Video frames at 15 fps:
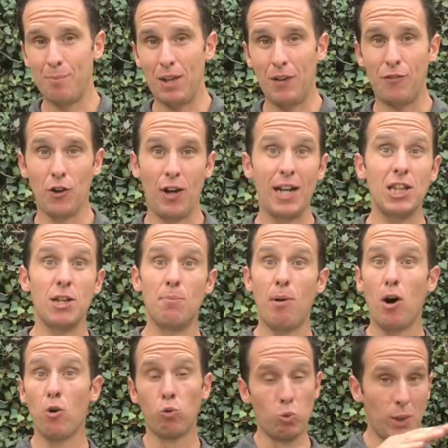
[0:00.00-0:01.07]
If you're hitting the
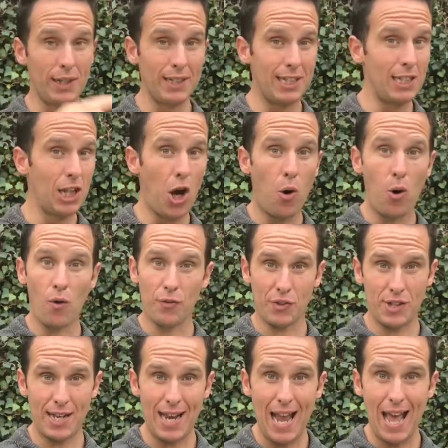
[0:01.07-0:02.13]
ball really low over
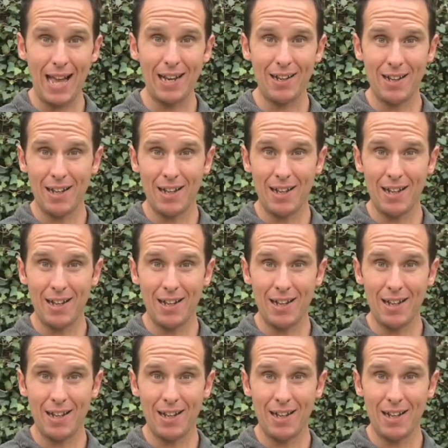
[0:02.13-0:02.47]
the net,